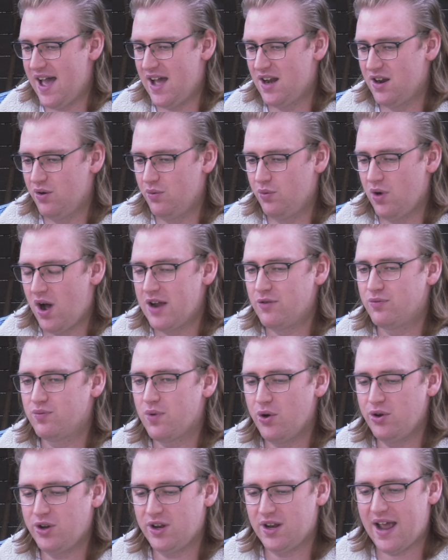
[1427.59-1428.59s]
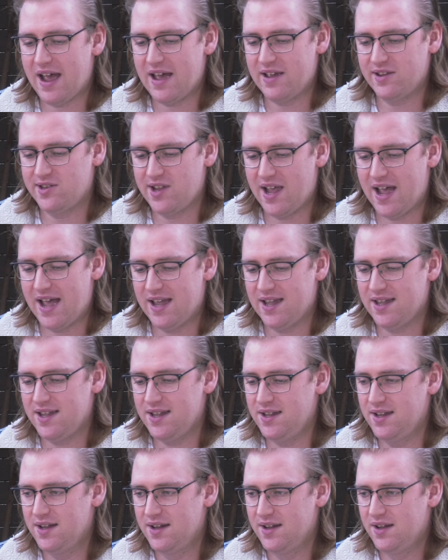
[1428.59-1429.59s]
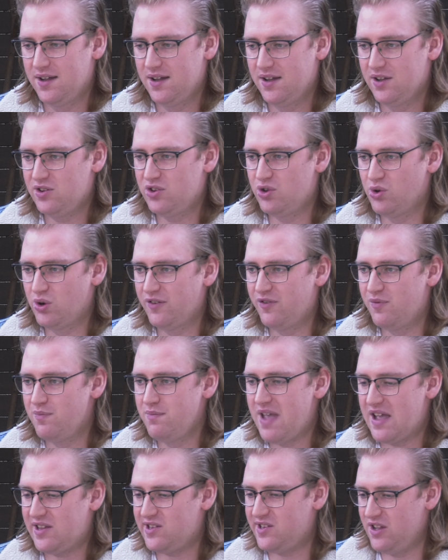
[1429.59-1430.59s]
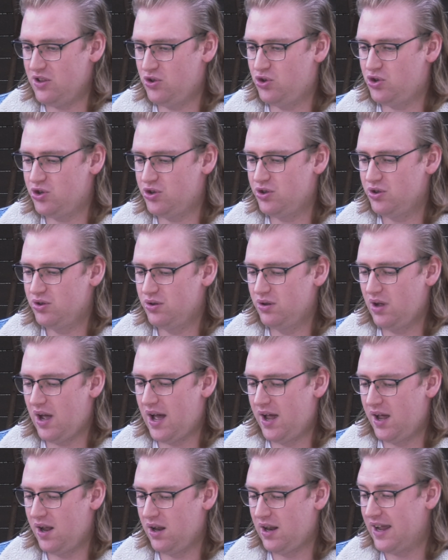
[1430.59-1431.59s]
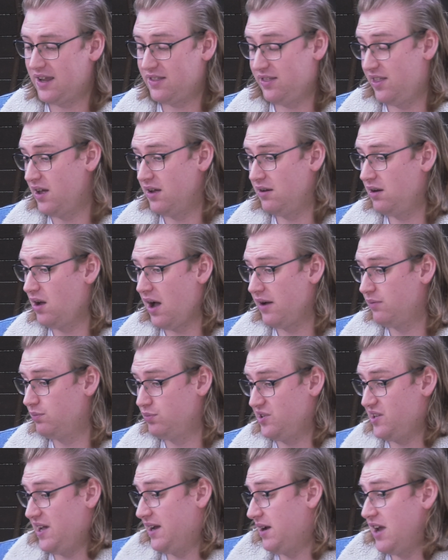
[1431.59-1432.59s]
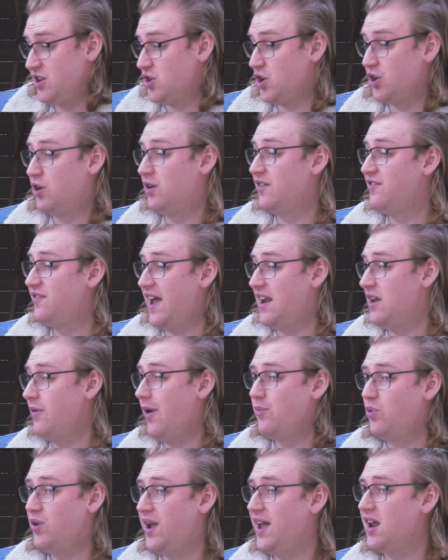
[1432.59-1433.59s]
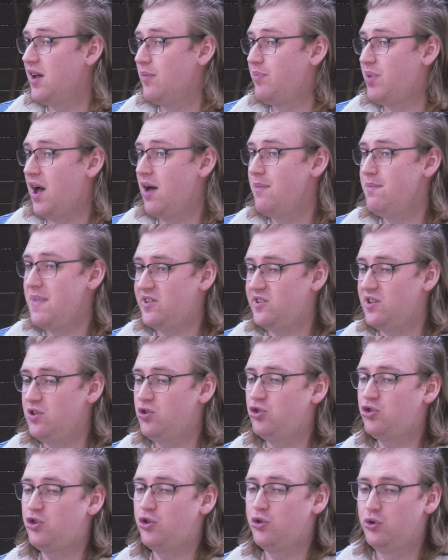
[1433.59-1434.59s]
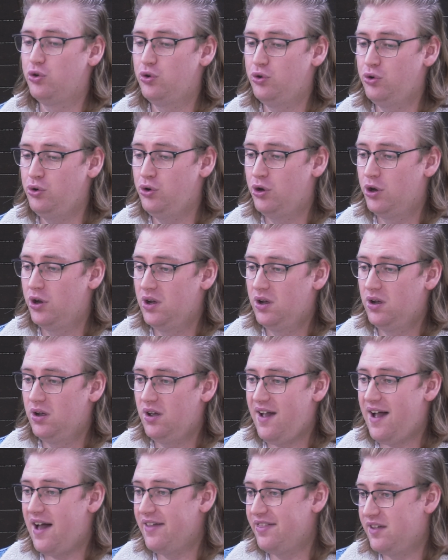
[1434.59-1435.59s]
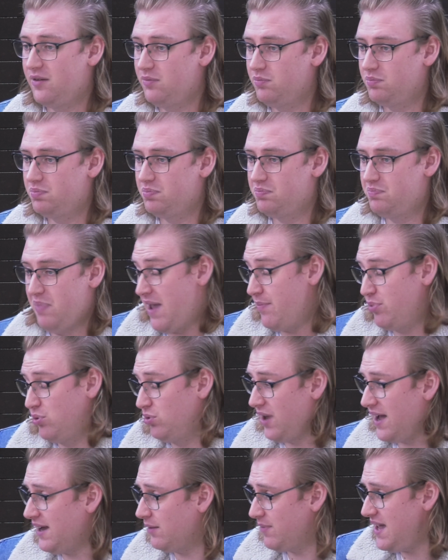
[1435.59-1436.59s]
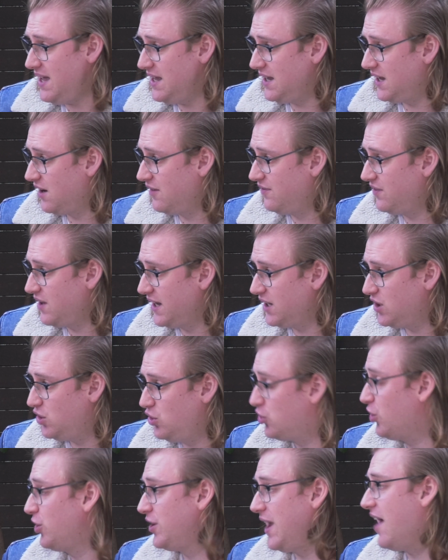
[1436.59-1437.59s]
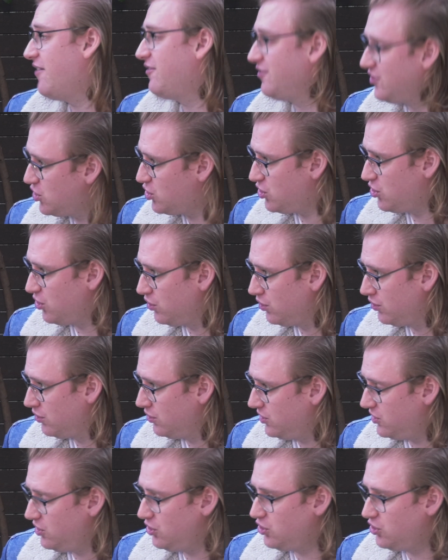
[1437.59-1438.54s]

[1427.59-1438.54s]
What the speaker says: And I wrote it as a sort of message, like that I was like, I don't know if anyone will get it, but a message to other people like me of like, you don't have to choose.